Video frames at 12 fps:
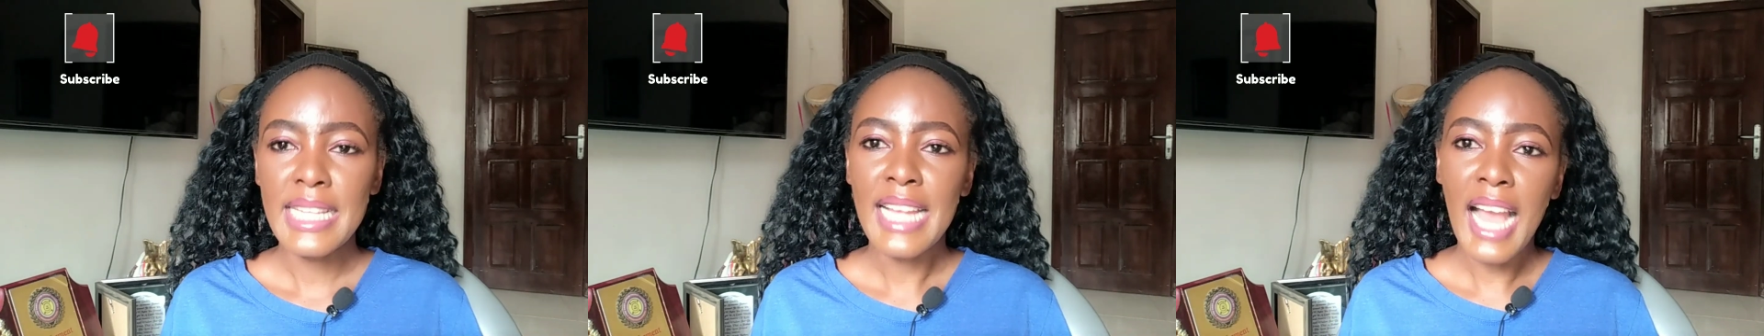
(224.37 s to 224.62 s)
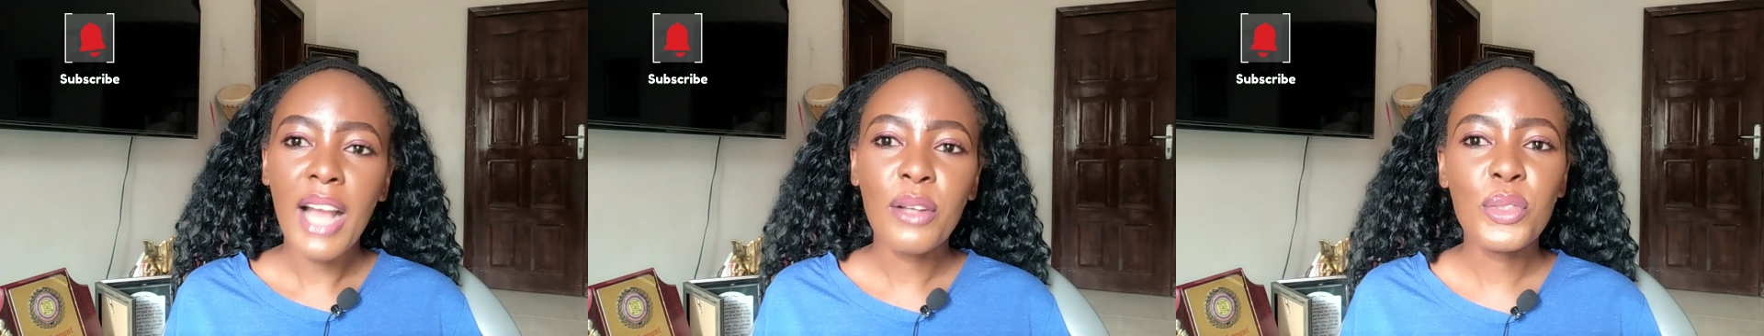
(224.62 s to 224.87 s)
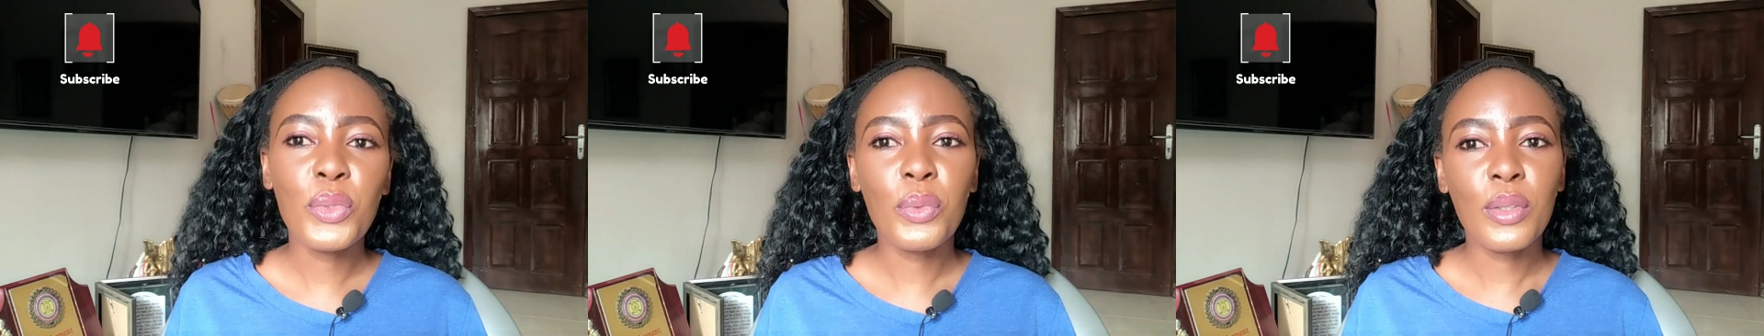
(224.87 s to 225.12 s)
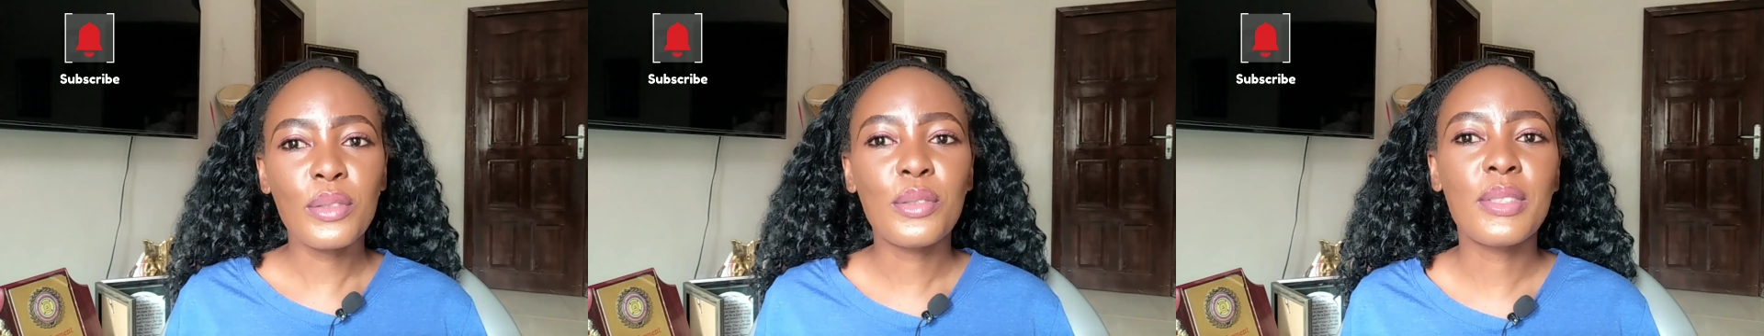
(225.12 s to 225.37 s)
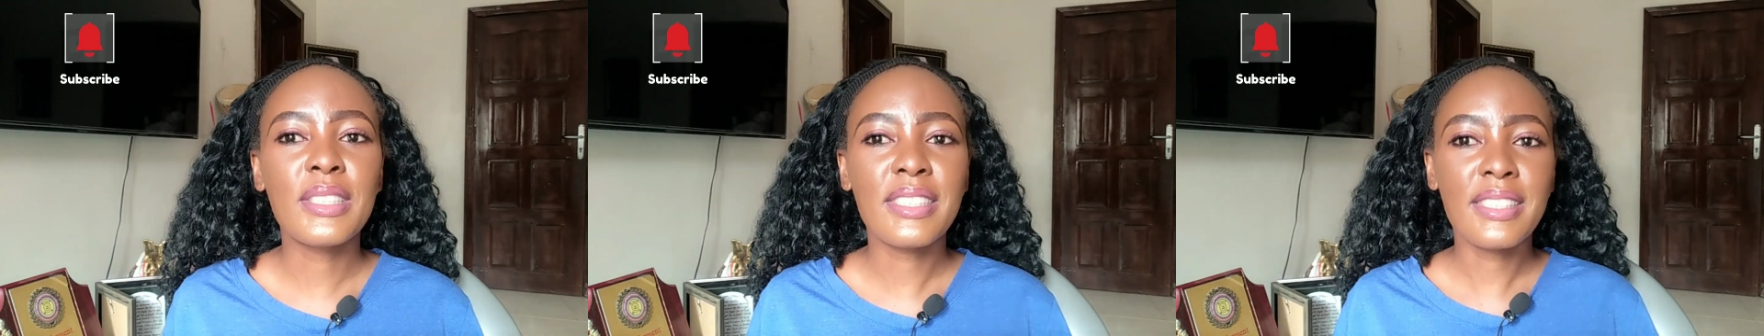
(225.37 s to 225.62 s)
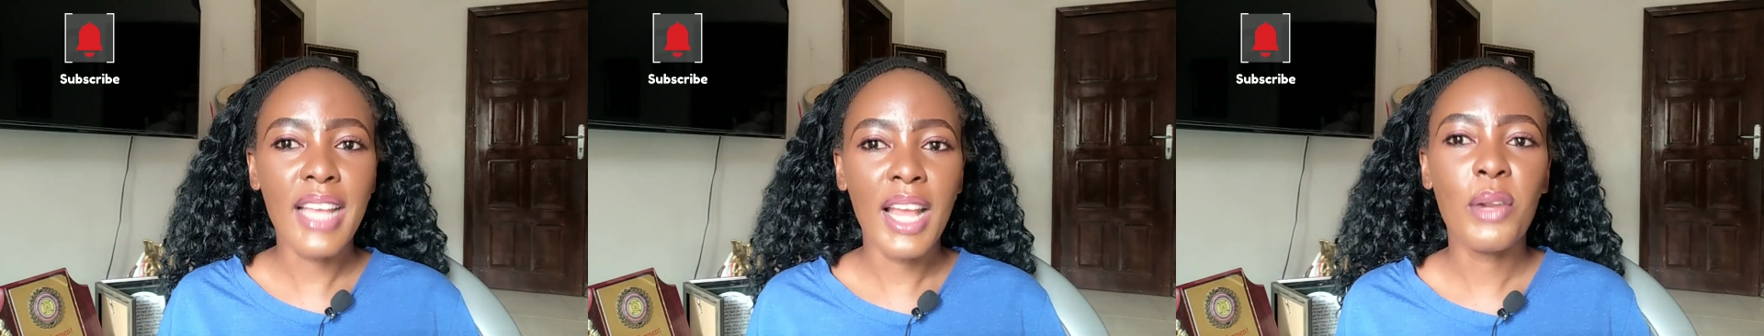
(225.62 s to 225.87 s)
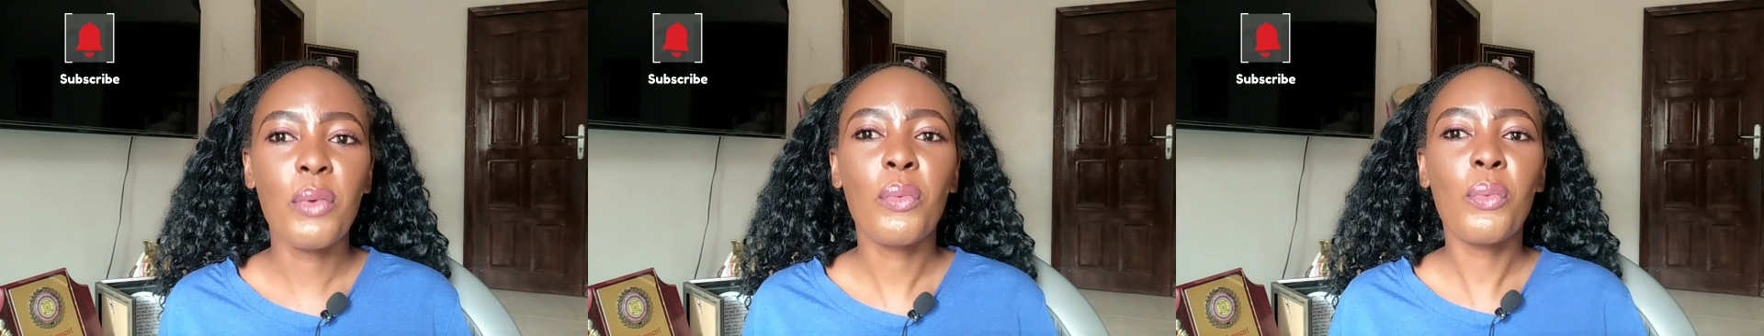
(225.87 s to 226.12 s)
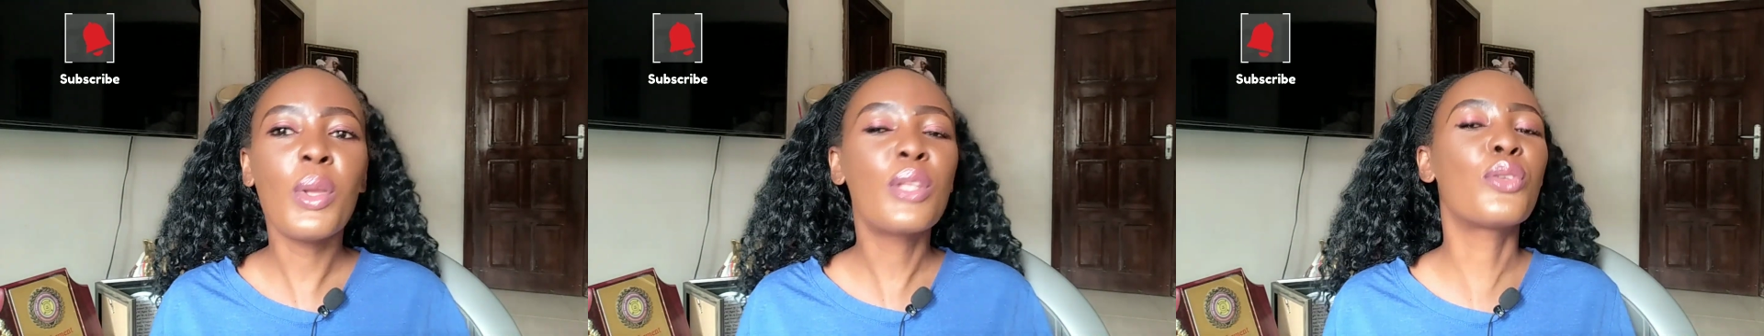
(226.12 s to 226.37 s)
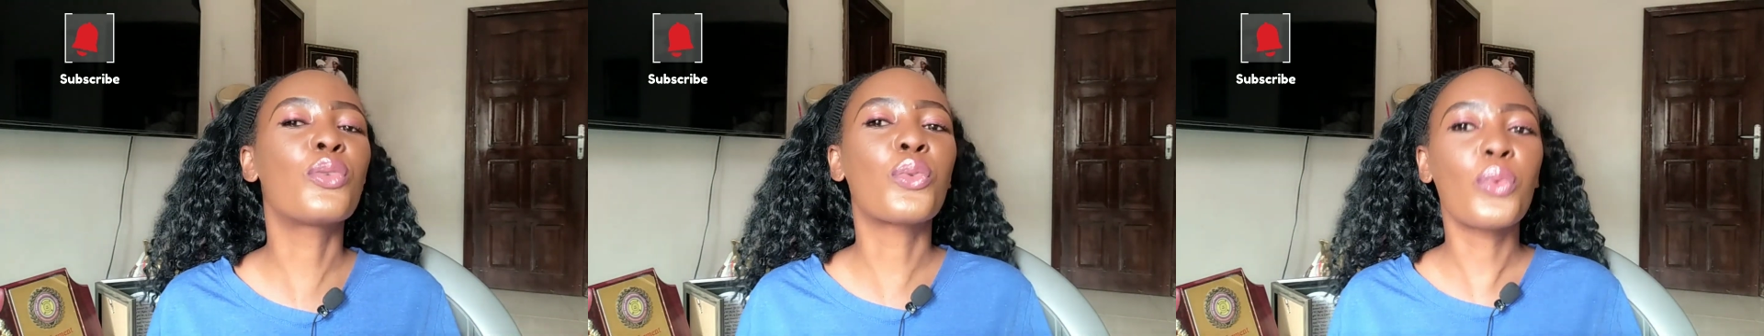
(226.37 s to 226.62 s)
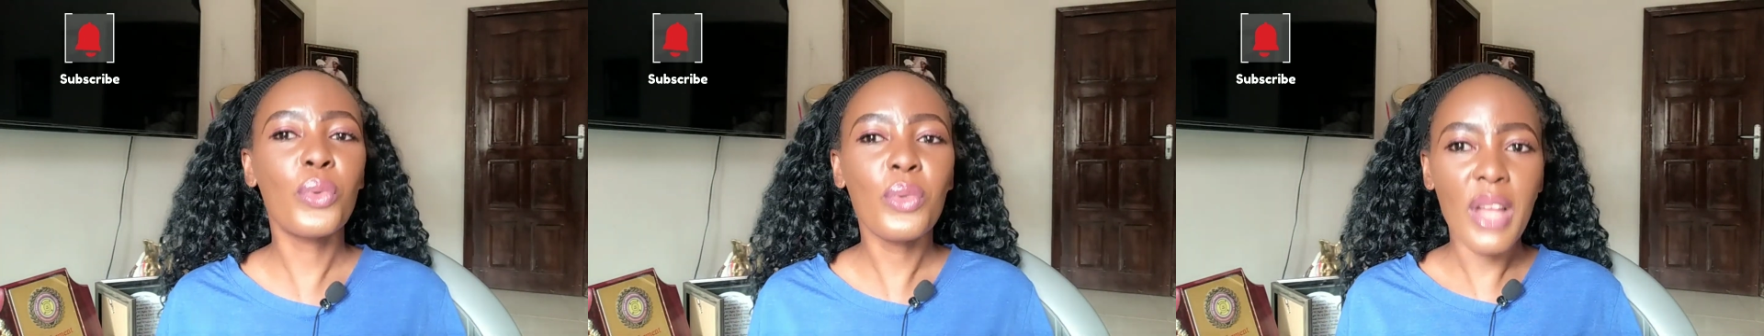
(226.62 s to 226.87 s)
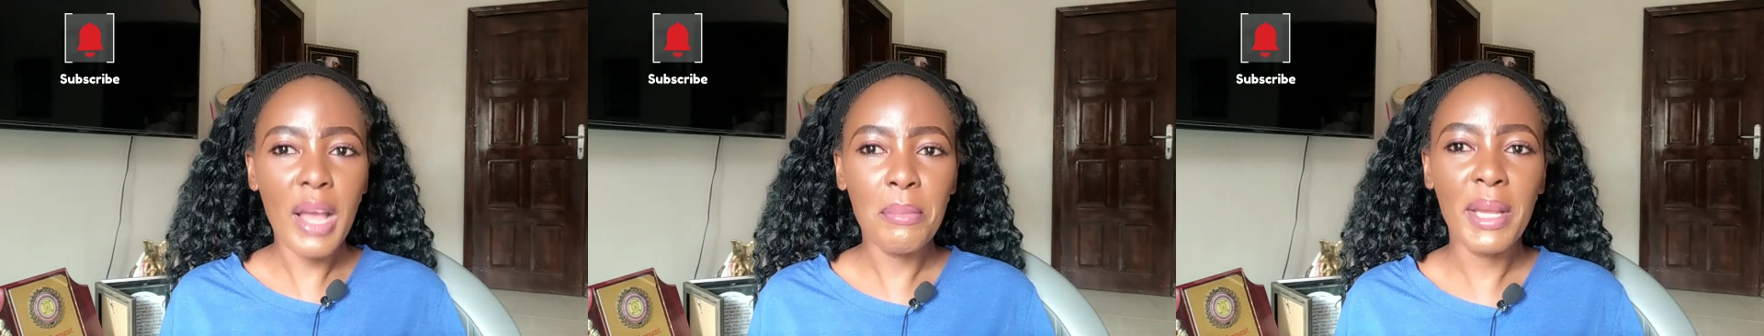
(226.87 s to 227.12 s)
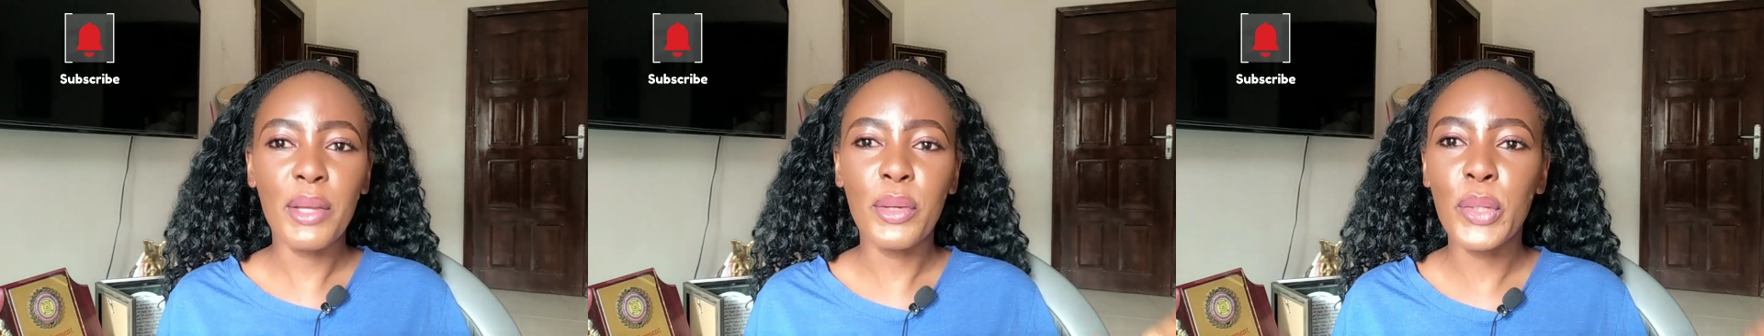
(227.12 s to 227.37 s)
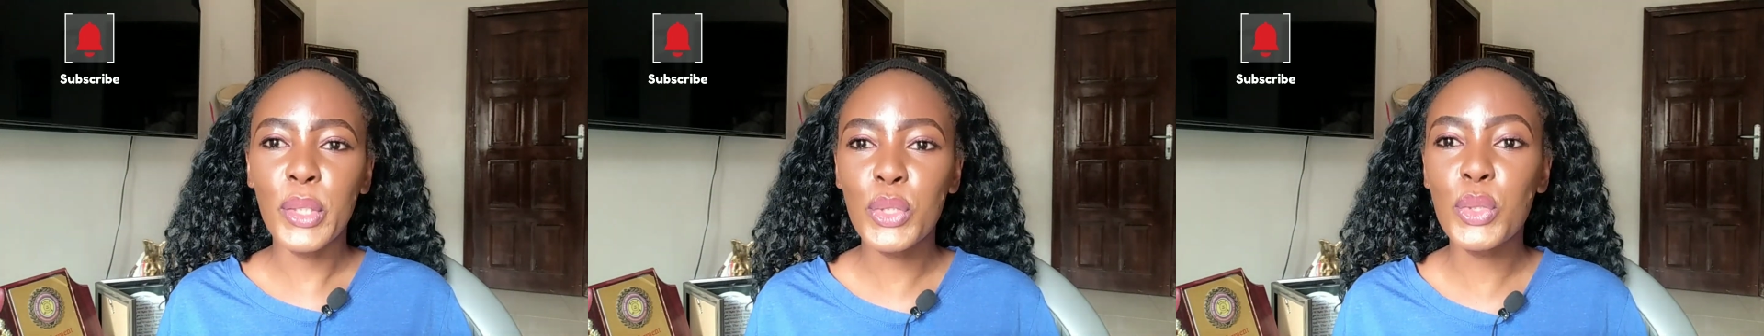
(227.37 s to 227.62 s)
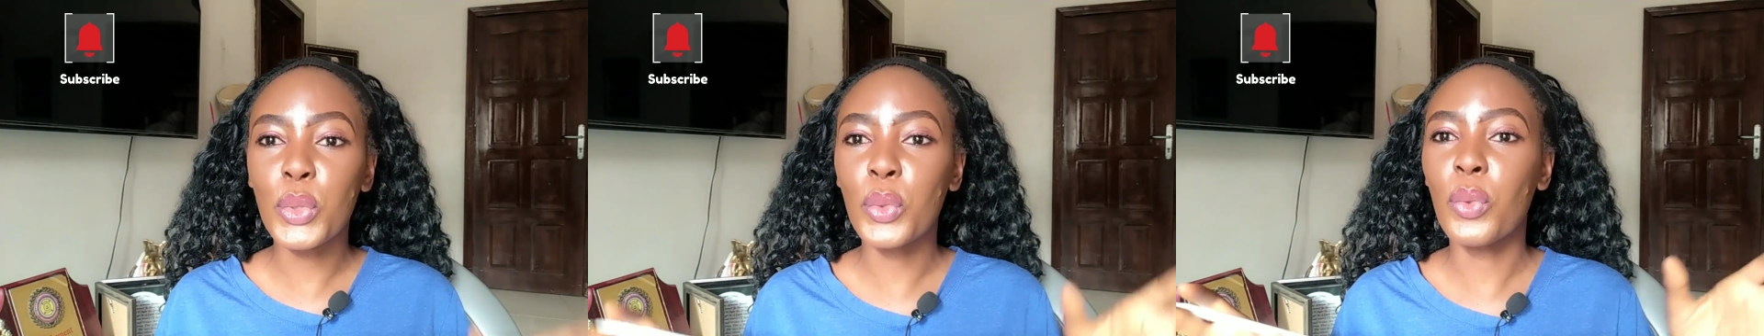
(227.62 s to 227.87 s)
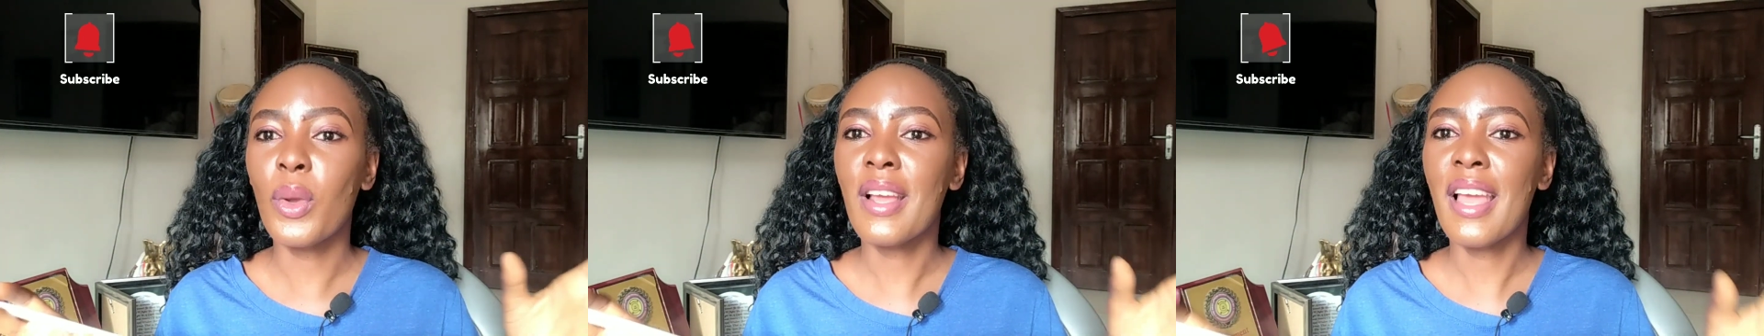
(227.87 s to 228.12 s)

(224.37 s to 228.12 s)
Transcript: Now you want to decide which school am I going to